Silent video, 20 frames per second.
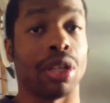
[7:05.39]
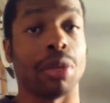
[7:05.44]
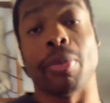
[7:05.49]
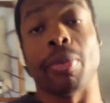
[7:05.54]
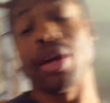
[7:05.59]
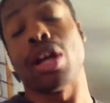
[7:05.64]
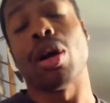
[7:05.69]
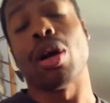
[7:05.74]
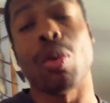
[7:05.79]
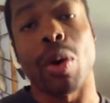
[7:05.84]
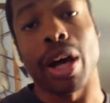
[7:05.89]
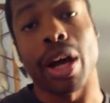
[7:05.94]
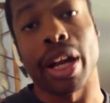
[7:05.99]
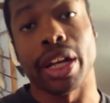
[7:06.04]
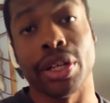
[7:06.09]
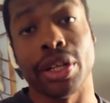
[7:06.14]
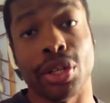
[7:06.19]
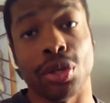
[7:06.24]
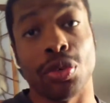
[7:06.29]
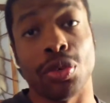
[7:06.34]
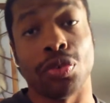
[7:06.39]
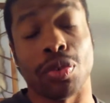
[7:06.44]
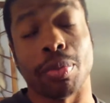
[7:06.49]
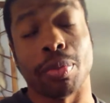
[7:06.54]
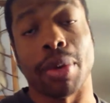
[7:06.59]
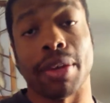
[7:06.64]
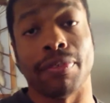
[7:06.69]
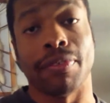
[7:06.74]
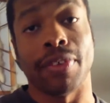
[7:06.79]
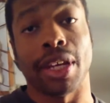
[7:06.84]
No matter what I do
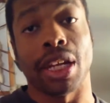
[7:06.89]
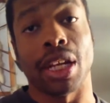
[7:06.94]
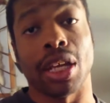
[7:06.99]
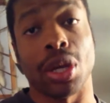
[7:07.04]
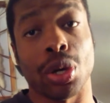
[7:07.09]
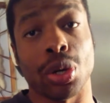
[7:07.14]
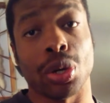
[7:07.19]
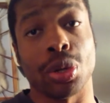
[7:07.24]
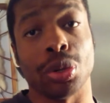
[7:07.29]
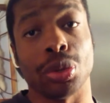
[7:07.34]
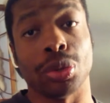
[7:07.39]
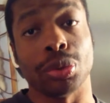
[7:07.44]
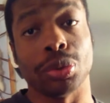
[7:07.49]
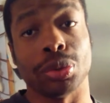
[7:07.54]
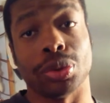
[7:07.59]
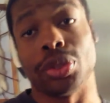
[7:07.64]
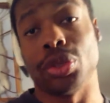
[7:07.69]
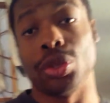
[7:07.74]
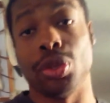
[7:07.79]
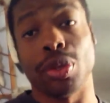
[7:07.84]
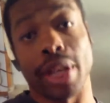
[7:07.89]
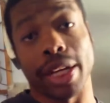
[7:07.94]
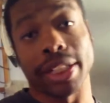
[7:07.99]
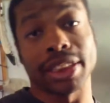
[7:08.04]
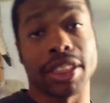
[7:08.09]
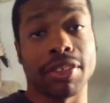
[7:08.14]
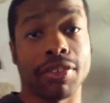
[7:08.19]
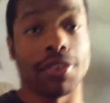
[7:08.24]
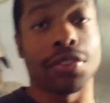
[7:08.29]
for my videos, you guys